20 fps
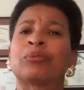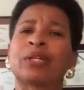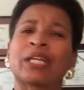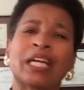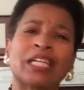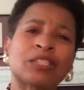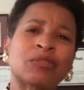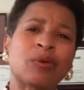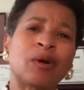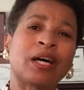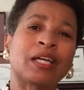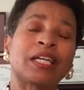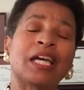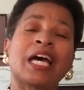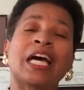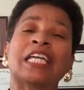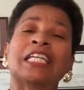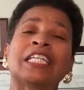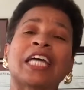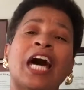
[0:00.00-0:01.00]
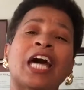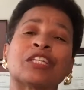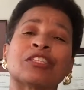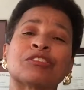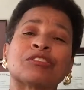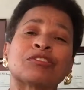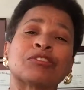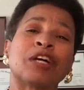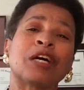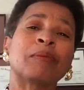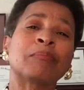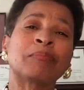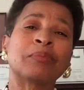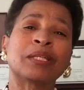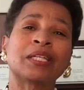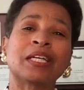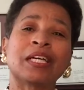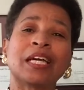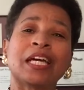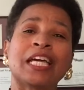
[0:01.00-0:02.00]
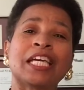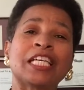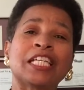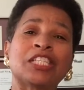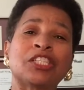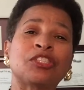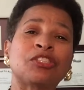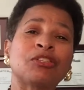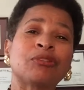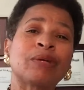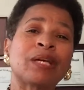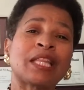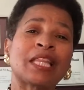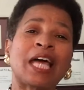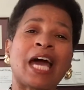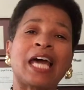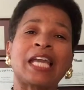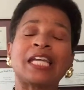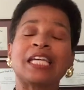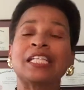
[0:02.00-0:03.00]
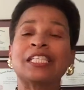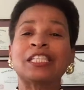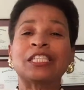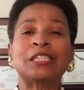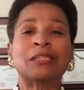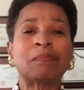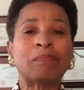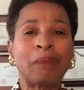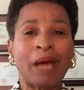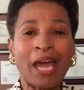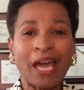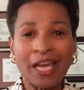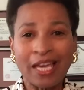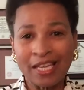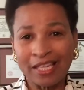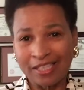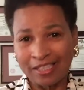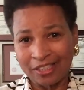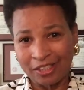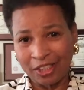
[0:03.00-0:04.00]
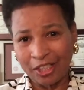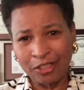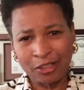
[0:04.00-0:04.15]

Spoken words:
Well, guess what? Donald Trump is doing that in spades.